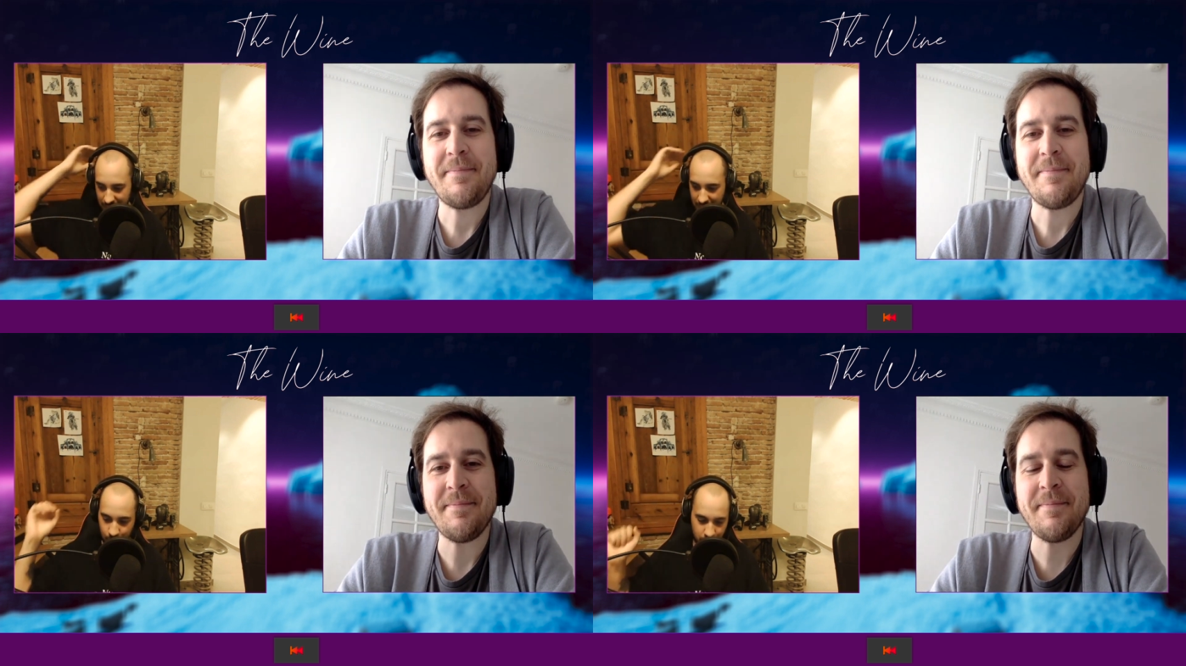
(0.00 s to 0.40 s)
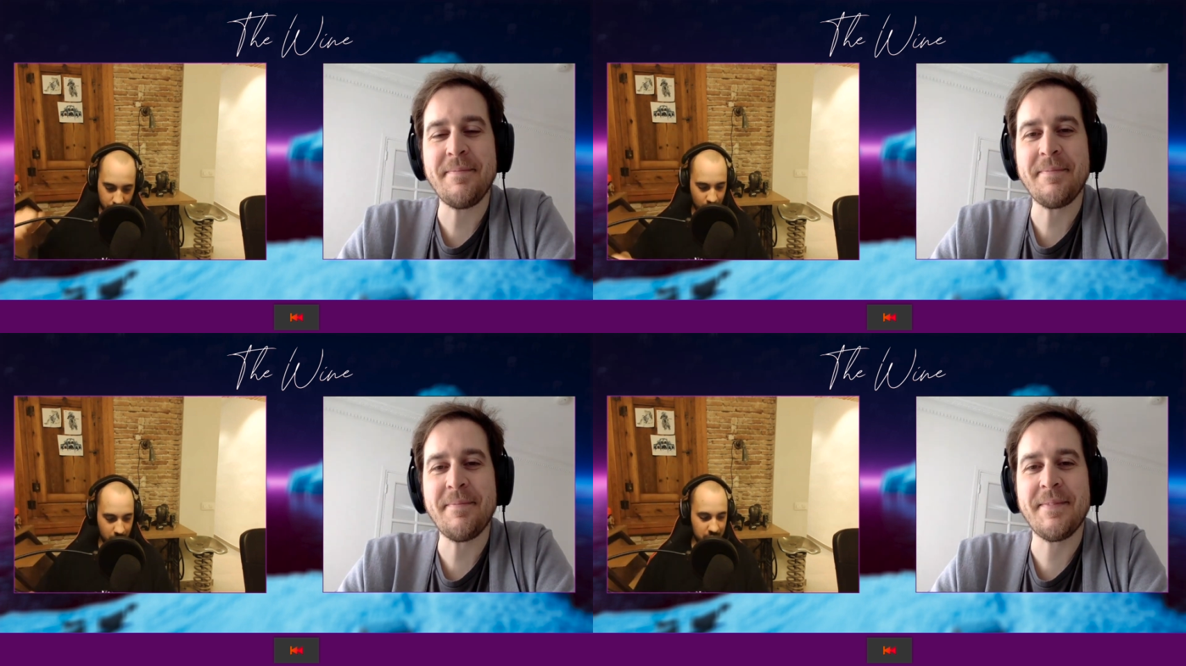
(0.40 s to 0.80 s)
Speaker 1: a lot
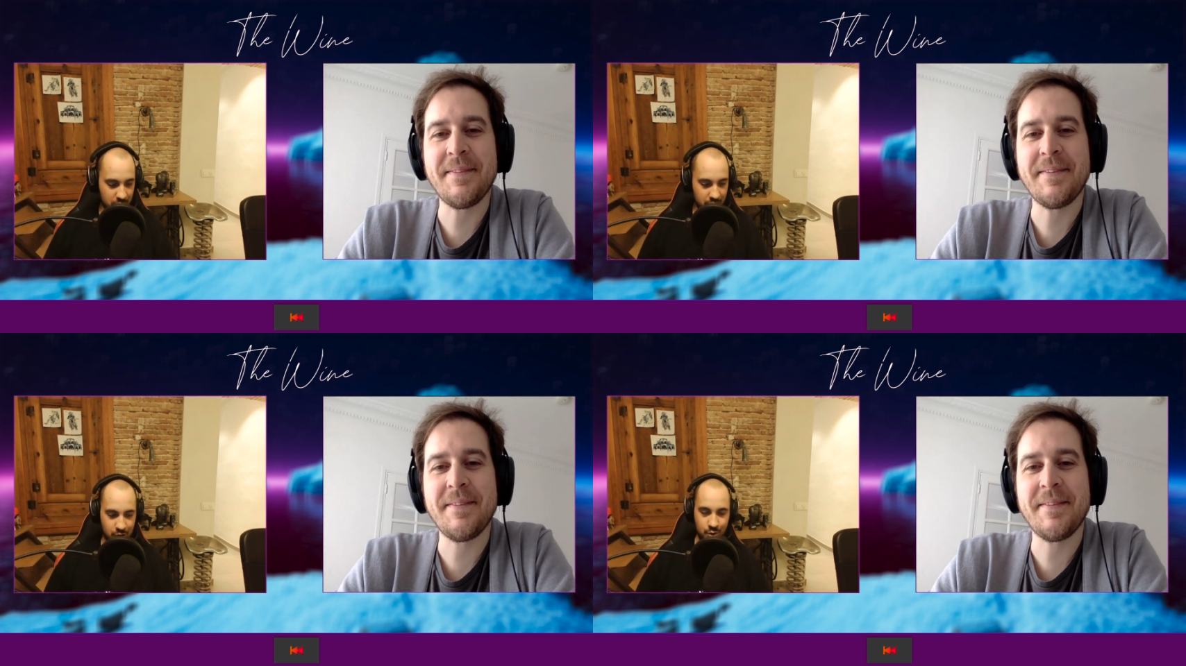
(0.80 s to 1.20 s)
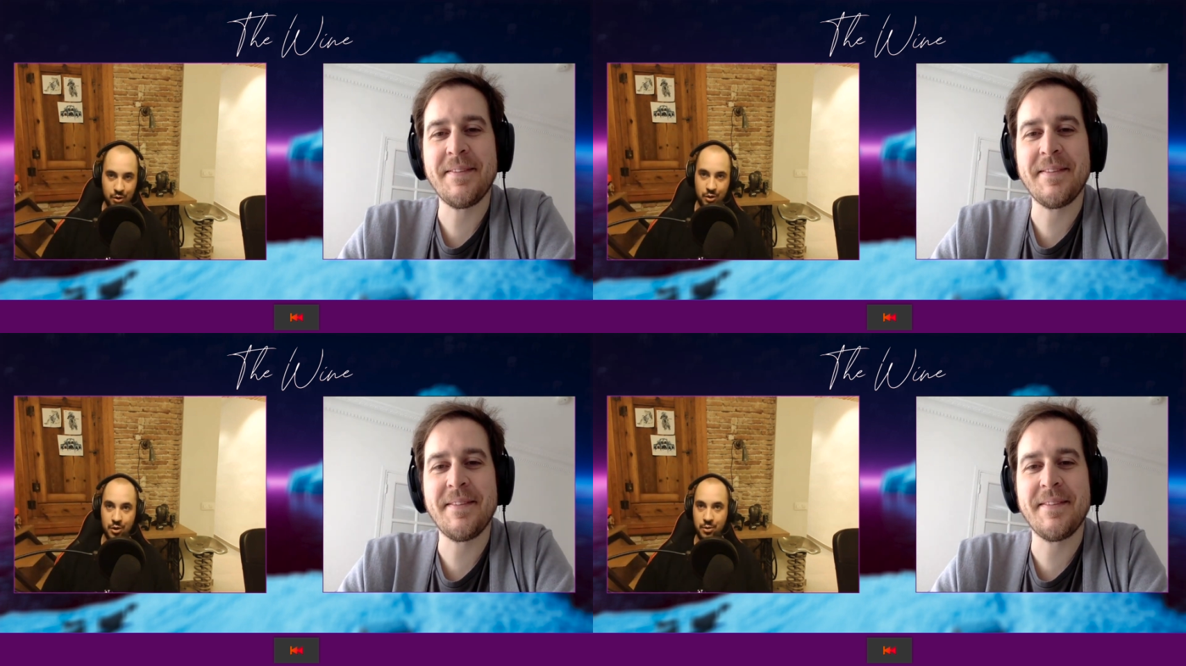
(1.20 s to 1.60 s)
of the comments in the
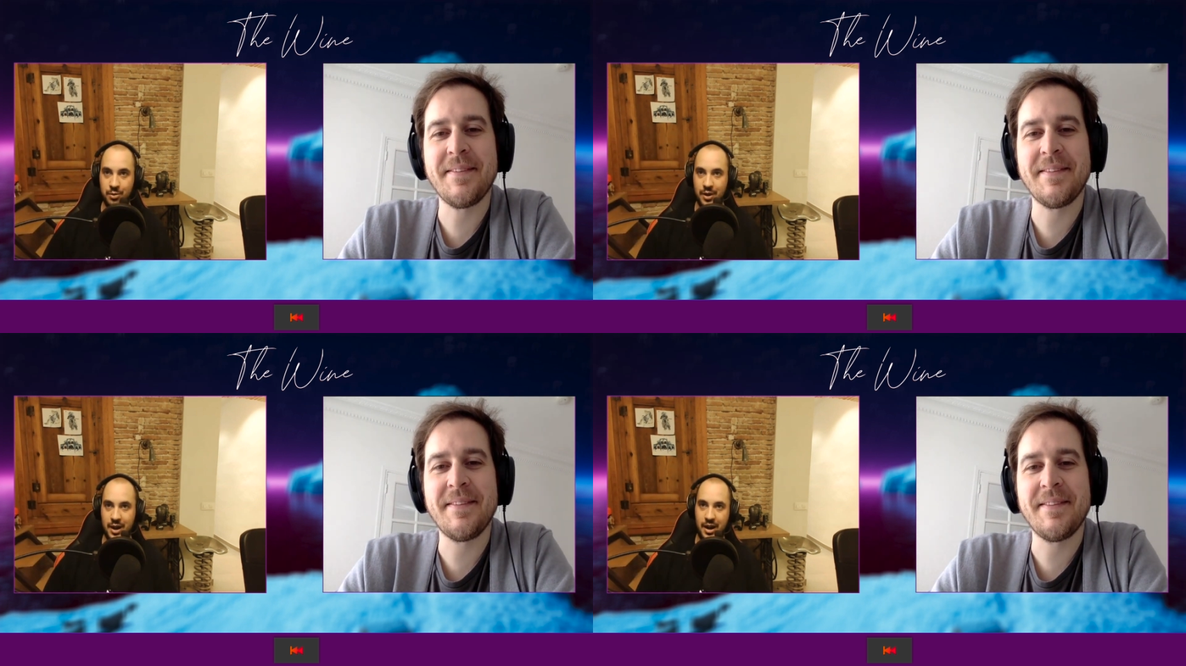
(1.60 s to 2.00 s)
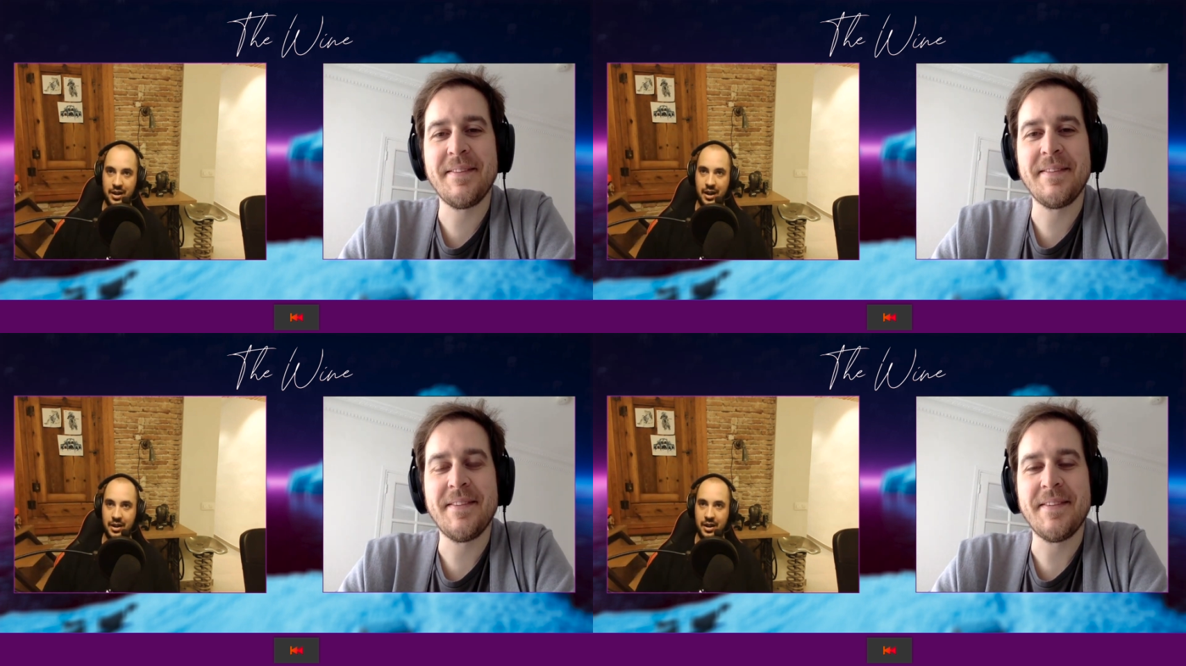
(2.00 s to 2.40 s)
YouTube are
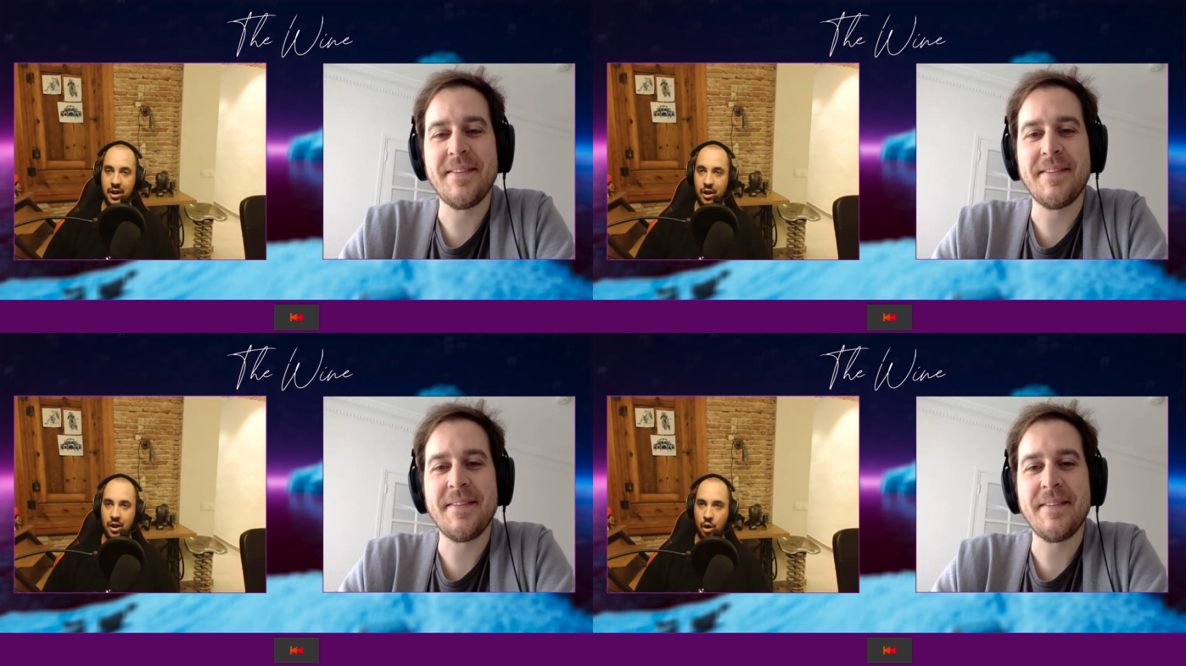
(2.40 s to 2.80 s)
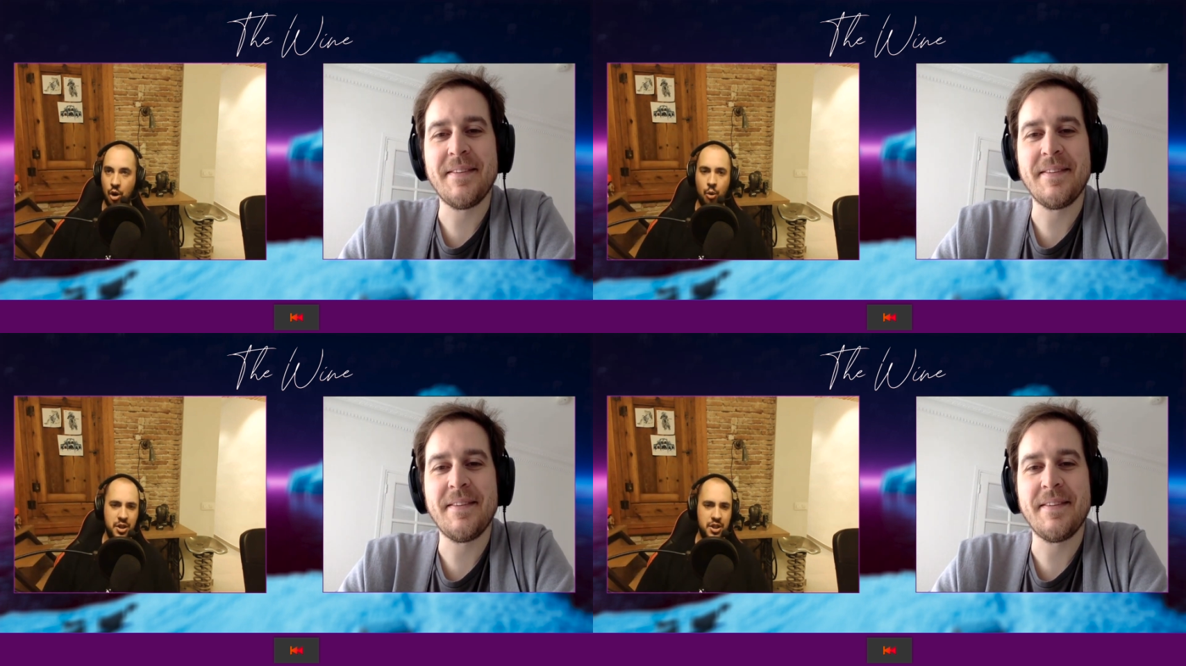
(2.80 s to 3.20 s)
like,
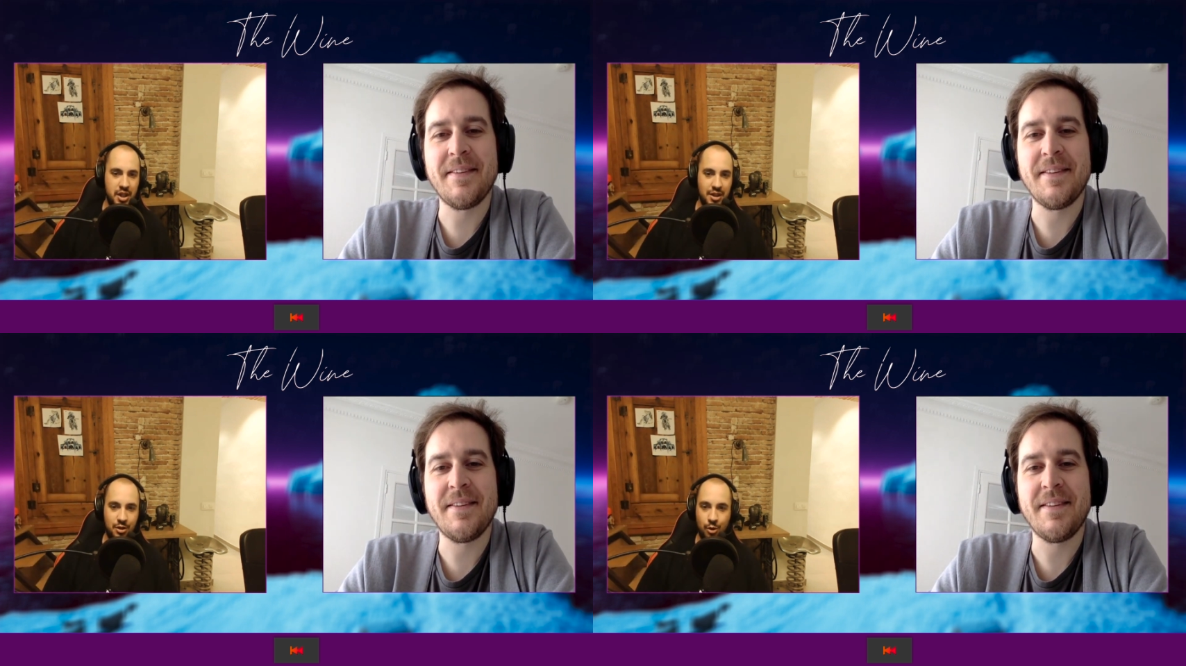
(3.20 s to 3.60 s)
"Holy shit!